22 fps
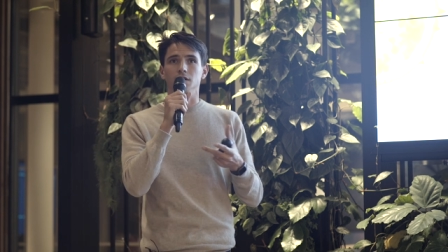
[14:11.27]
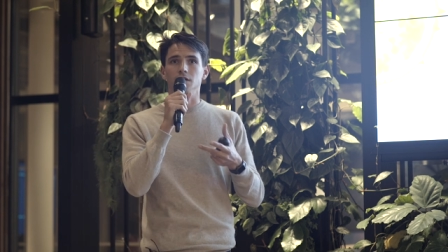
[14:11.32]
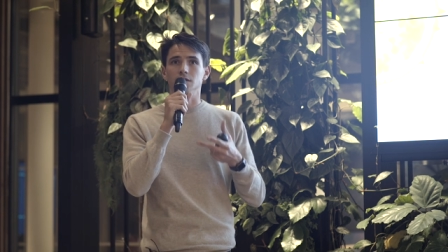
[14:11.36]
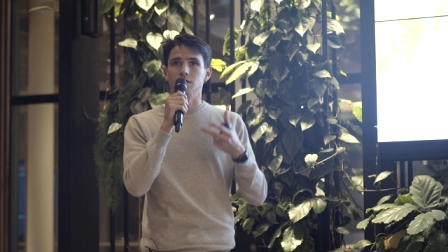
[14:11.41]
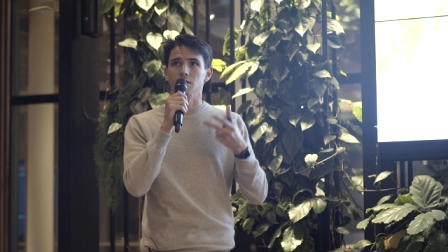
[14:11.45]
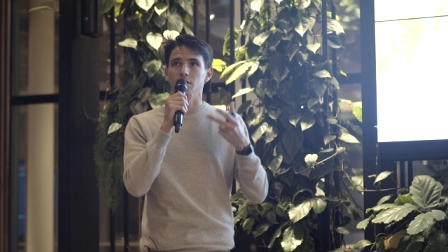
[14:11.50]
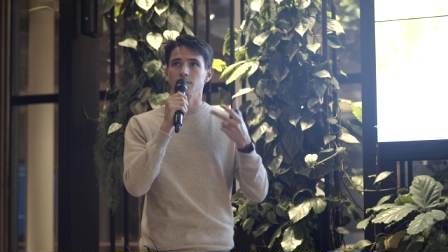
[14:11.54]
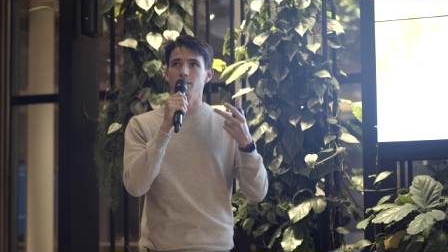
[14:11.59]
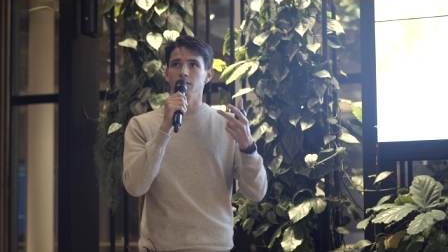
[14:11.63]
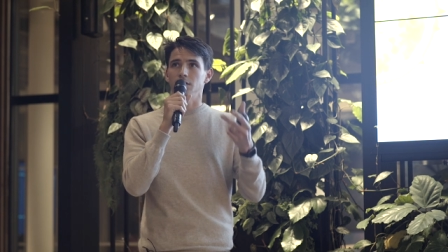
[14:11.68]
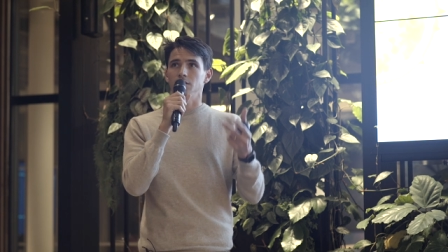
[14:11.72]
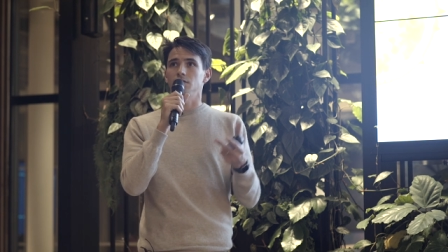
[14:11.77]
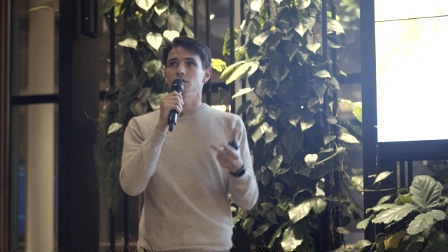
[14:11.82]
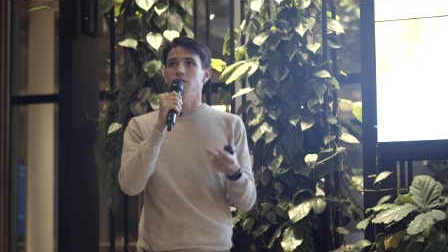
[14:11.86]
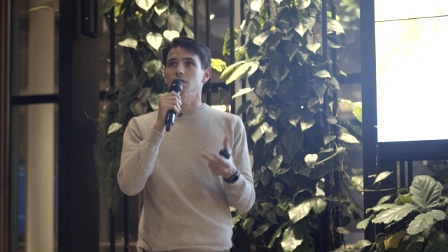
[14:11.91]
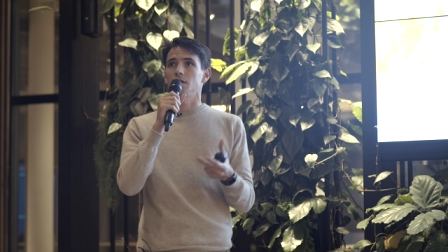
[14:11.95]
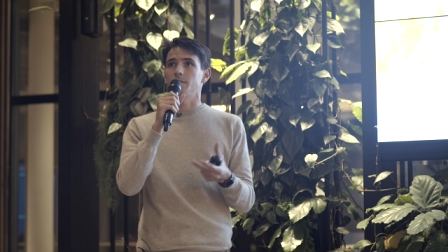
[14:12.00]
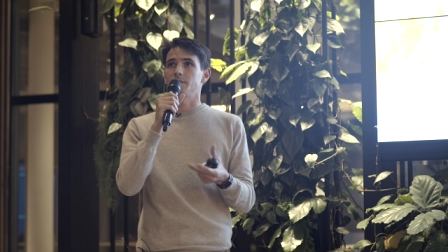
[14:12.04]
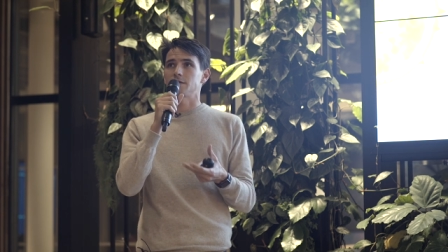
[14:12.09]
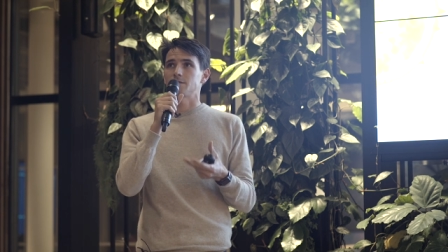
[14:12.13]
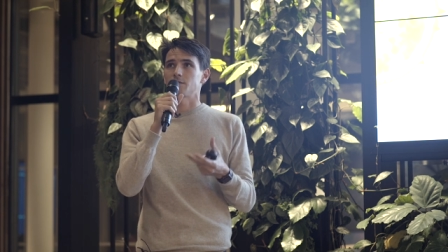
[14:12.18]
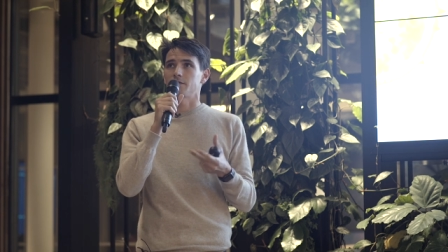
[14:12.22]
is coming into the
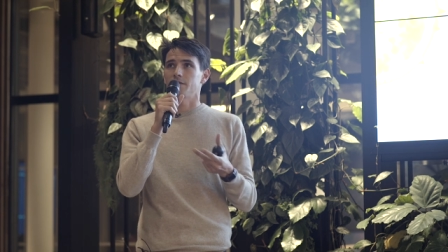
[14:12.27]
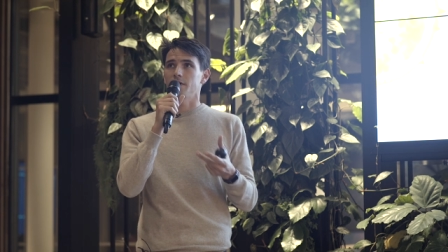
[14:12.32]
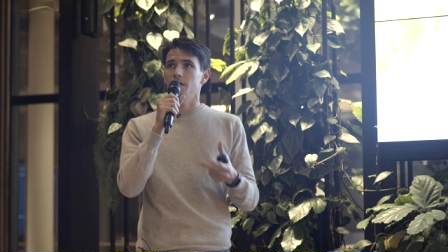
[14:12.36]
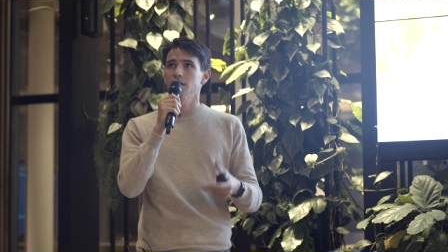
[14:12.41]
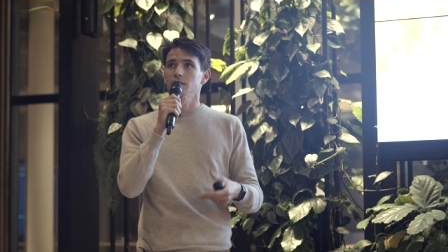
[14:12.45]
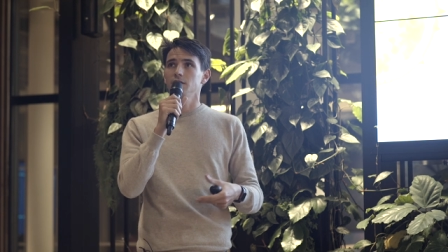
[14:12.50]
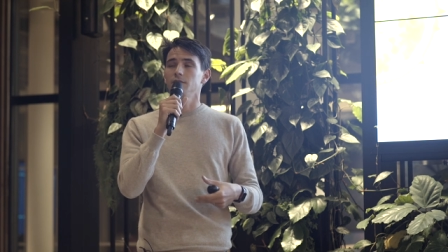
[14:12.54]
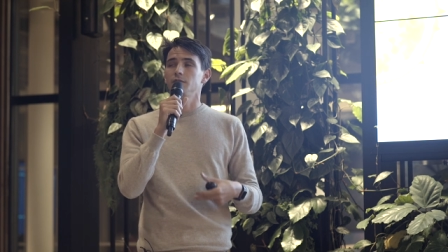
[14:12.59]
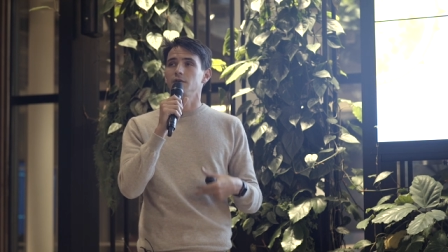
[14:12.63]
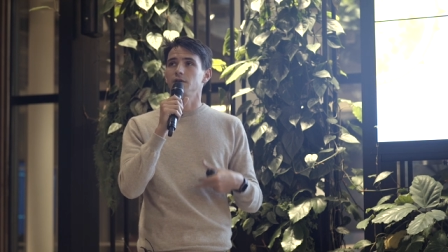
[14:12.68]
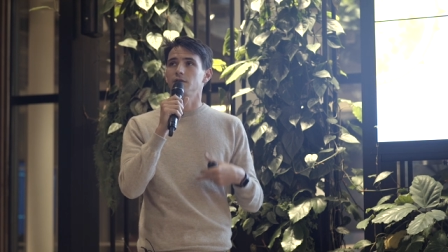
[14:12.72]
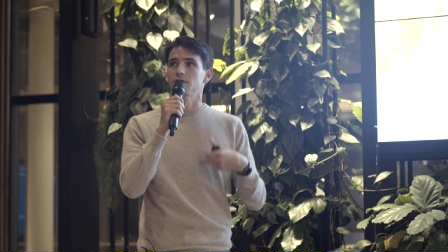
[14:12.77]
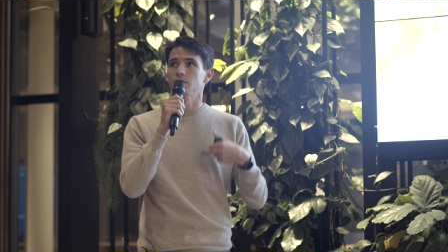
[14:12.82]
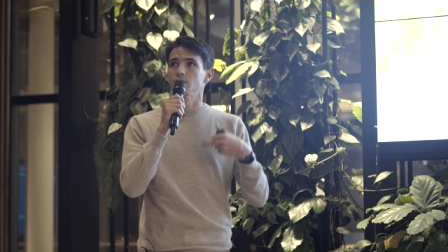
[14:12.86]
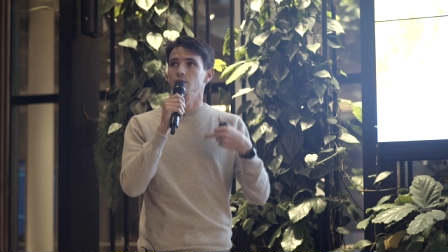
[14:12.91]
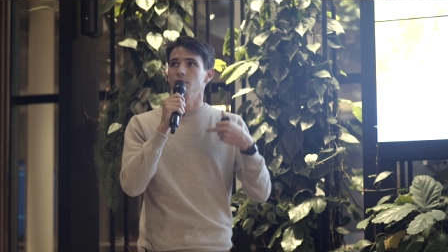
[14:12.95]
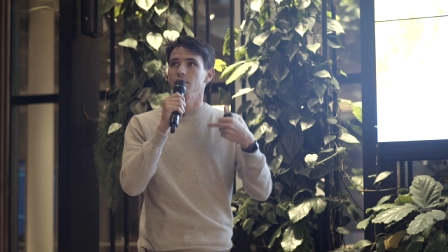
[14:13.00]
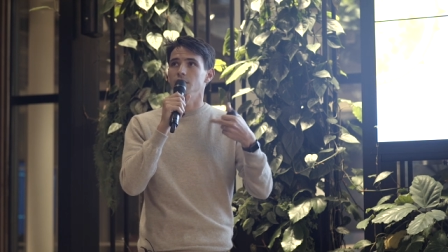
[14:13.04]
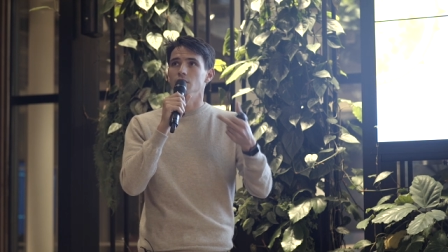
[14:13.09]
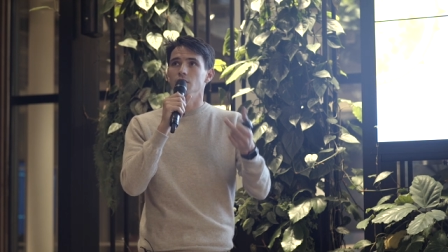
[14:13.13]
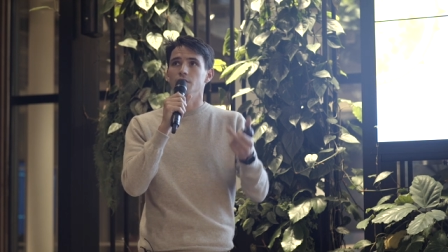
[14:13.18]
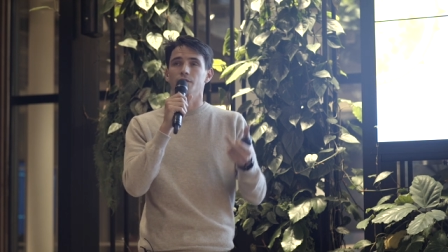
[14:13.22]
app is providing, but
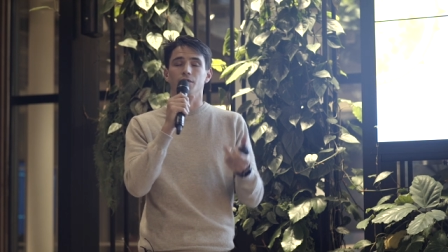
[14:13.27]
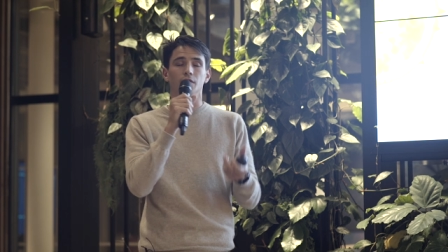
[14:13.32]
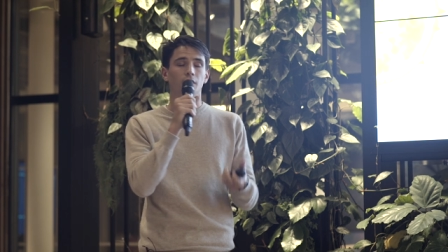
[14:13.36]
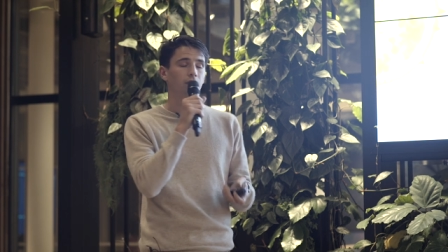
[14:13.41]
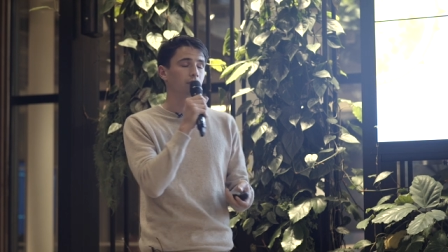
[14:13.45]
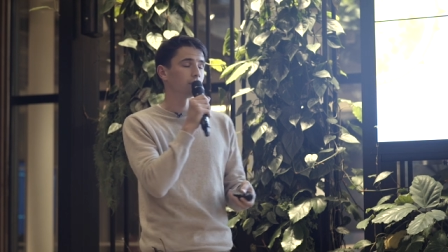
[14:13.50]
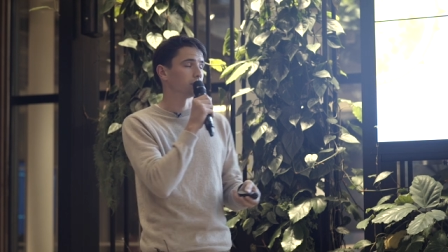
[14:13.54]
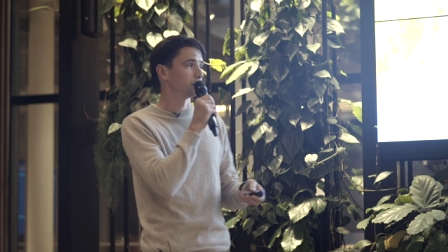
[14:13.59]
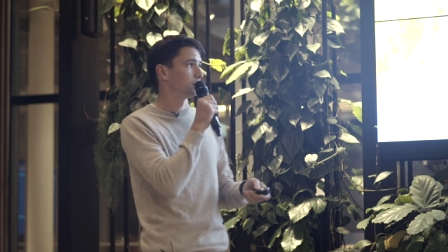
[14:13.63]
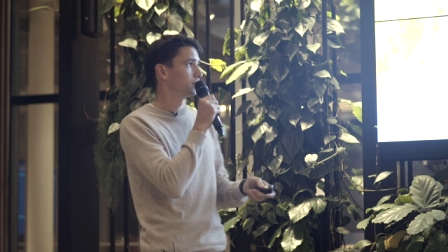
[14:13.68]
we go further.